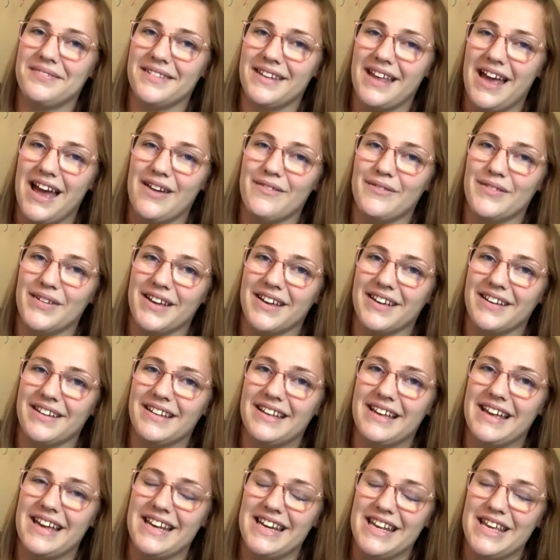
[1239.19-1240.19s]
having
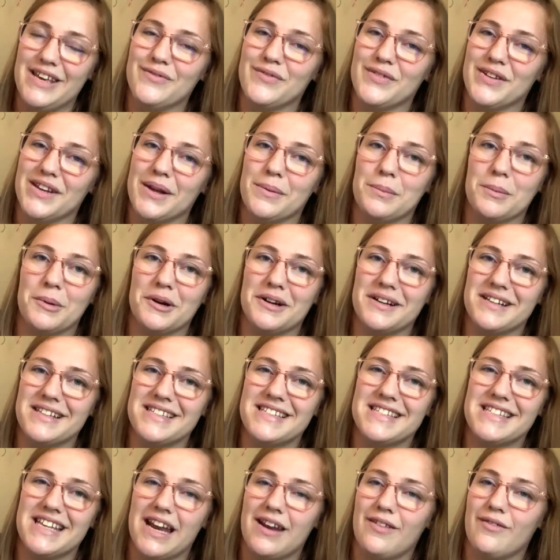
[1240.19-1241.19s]
an even number
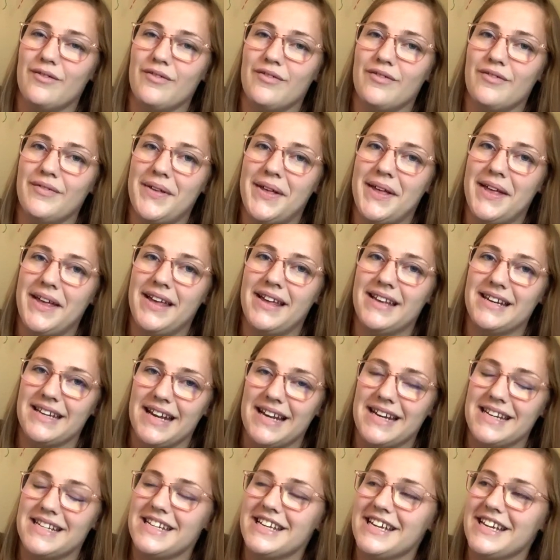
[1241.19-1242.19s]
instead of
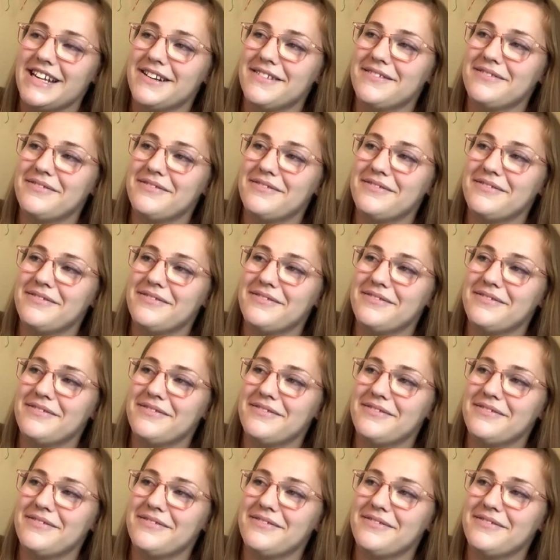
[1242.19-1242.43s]
19